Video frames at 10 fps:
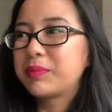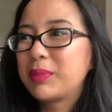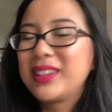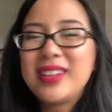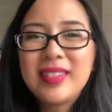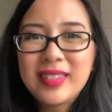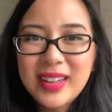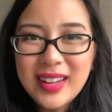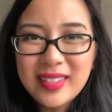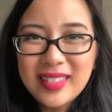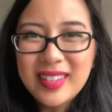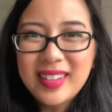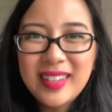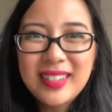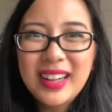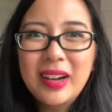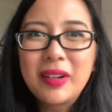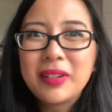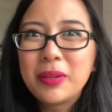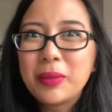But these things, these things that
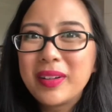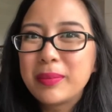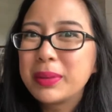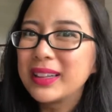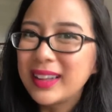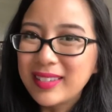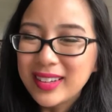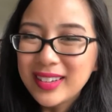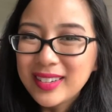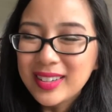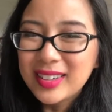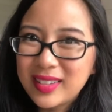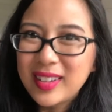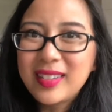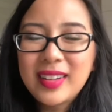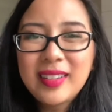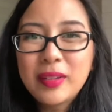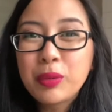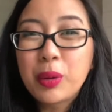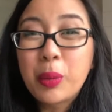aren't always pleasant, these things
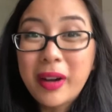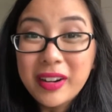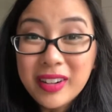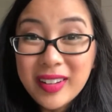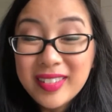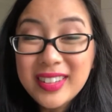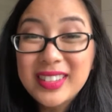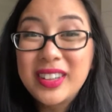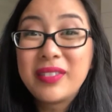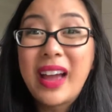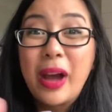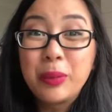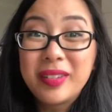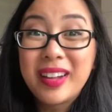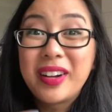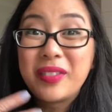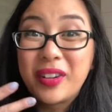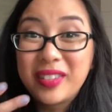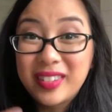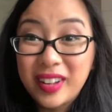that require us to live outside of
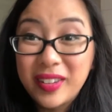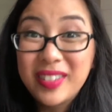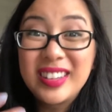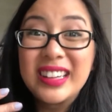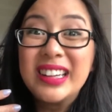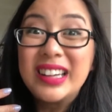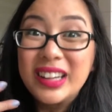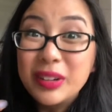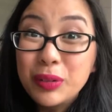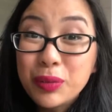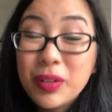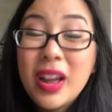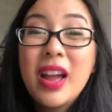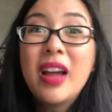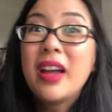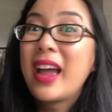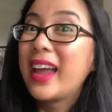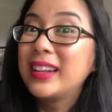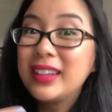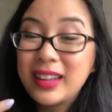ourselves, to give
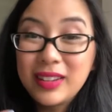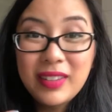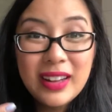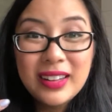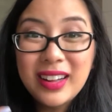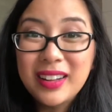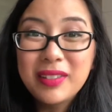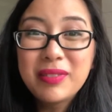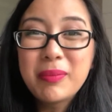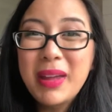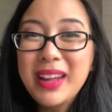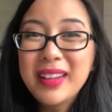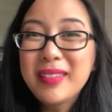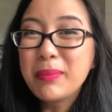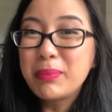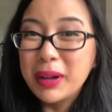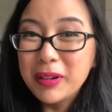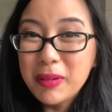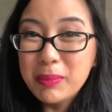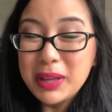and give and give, make us
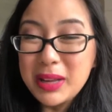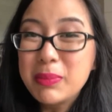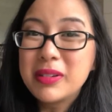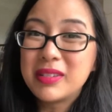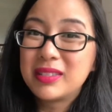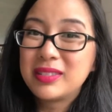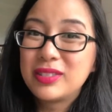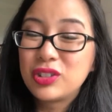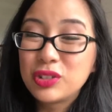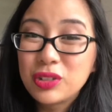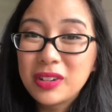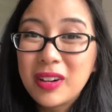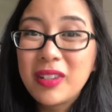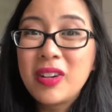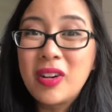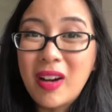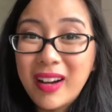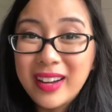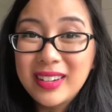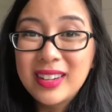better people. Children are
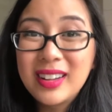not